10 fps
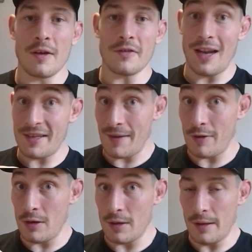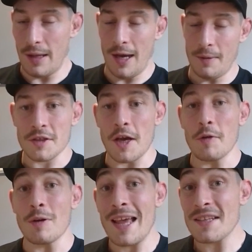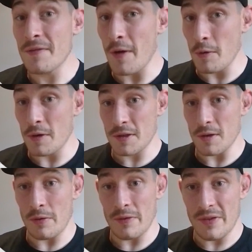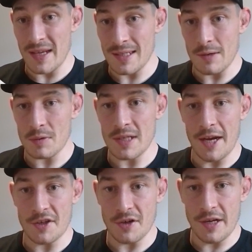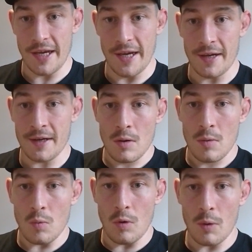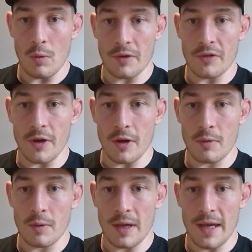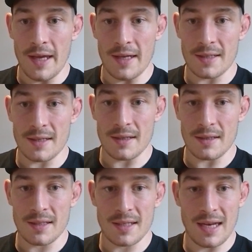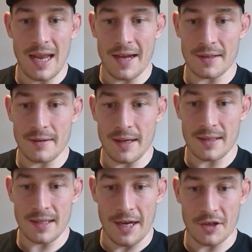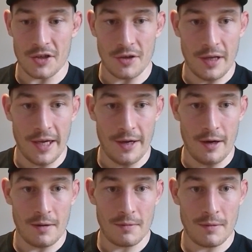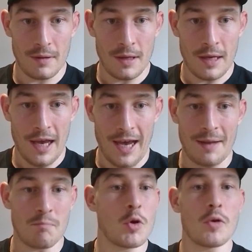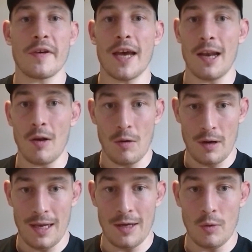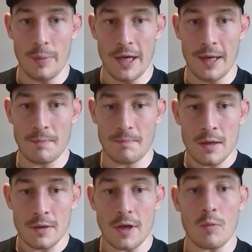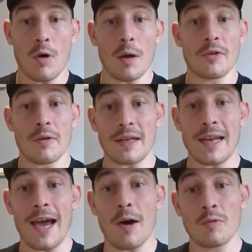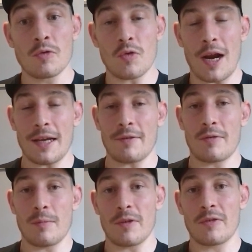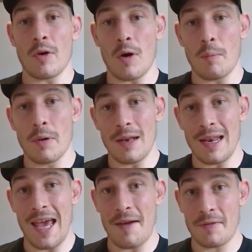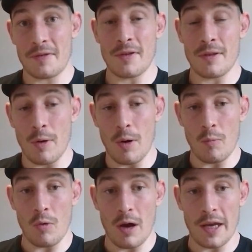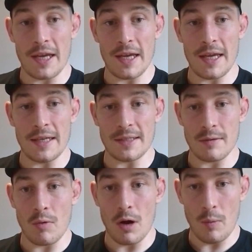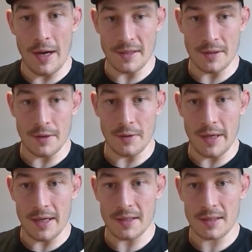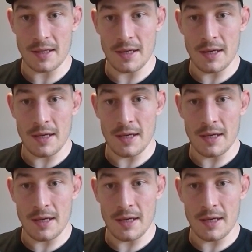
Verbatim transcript: So let's have a look at that. So let's focus on this little section here. What I want to do is select this section here and move it along a little bit. So what I'm doing now, dragging from the top left to the bottom right, is the right way to do this.